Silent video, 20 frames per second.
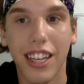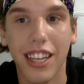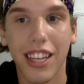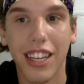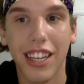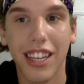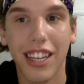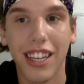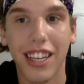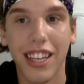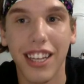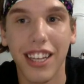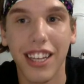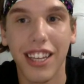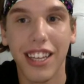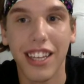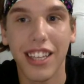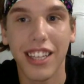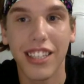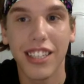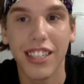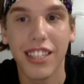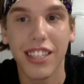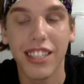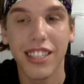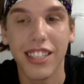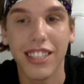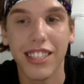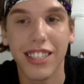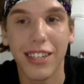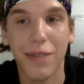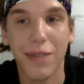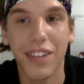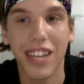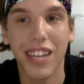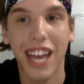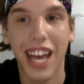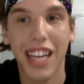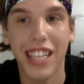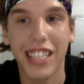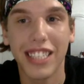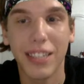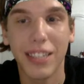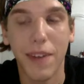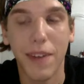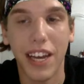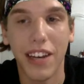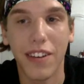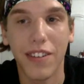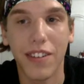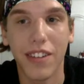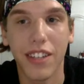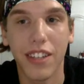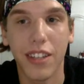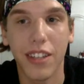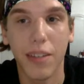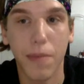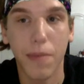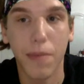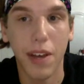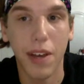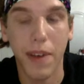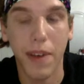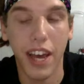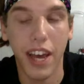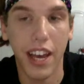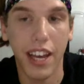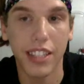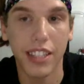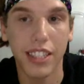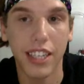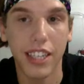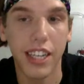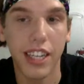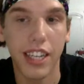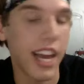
Someone asked about the butt pass, and